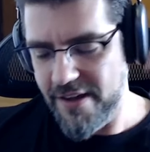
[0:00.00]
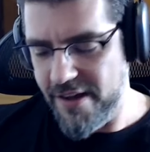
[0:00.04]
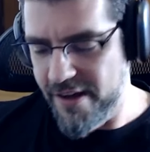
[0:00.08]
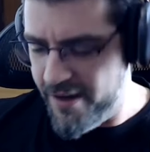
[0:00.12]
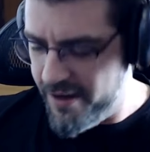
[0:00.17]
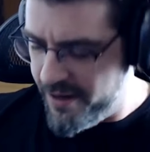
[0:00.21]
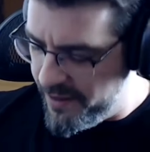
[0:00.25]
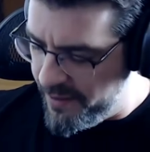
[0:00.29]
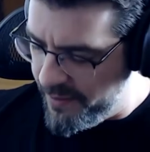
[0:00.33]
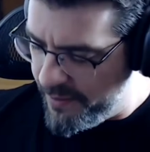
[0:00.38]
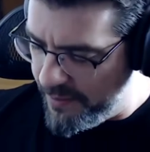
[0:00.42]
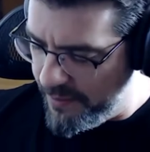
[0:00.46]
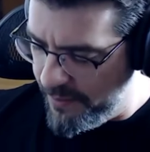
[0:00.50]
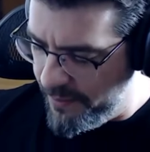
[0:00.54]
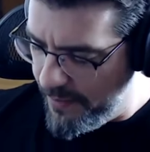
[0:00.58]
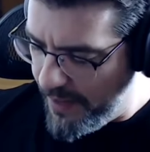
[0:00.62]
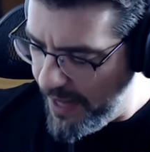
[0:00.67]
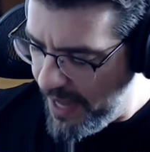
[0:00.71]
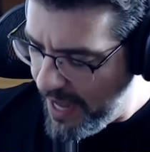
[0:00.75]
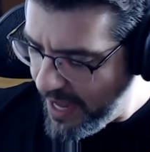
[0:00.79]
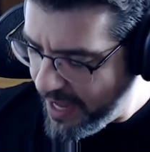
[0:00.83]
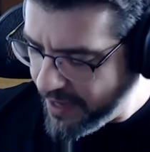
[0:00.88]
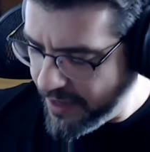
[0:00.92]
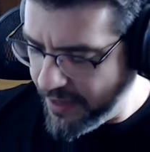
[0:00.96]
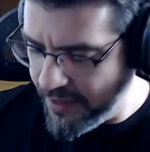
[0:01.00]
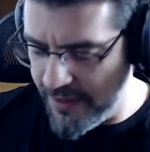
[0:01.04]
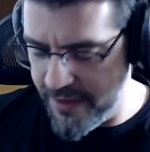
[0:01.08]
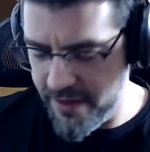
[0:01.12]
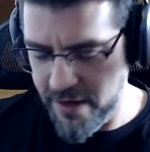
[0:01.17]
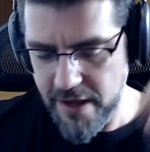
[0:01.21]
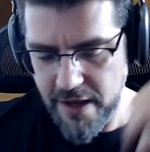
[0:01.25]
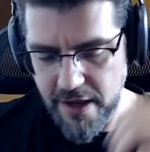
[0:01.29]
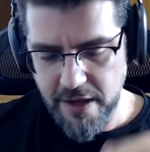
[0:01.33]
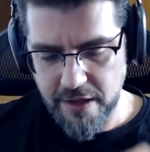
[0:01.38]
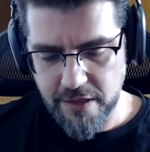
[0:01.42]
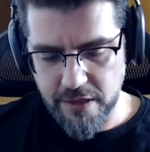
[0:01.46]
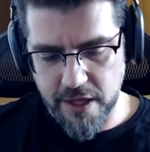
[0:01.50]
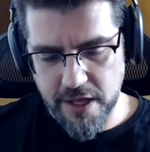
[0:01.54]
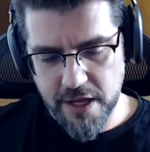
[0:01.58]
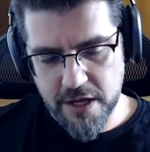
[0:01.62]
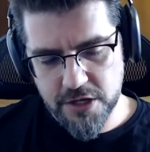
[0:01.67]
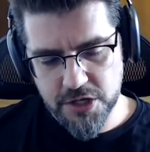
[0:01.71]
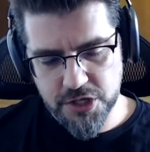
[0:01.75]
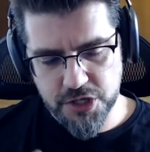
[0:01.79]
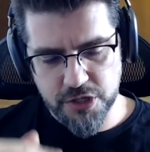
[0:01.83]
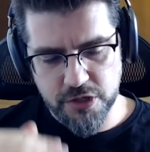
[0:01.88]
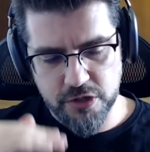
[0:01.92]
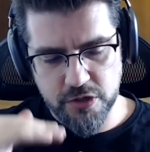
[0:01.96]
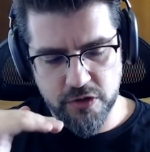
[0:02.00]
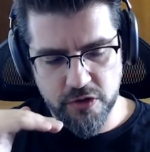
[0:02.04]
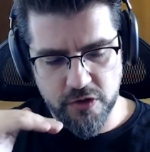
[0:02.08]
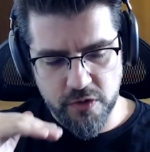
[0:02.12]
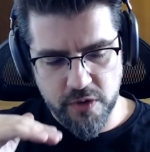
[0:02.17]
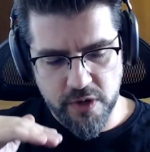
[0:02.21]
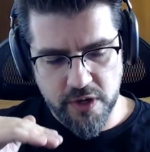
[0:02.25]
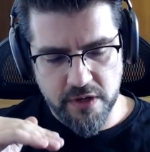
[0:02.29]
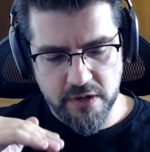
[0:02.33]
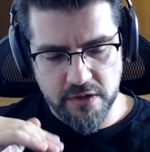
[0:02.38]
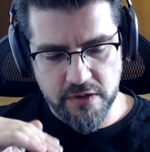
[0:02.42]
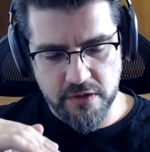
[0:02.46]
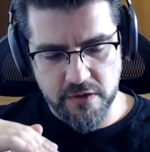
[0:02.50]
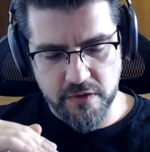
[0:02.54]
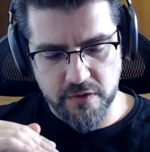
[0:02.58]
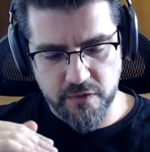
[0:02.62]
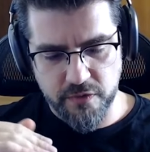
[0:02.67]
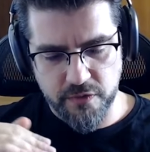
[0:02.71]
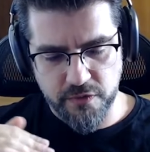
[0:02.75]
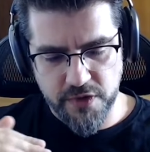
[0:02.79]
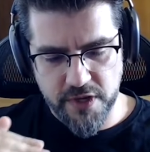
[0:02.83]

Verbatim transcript: Um, and the issue with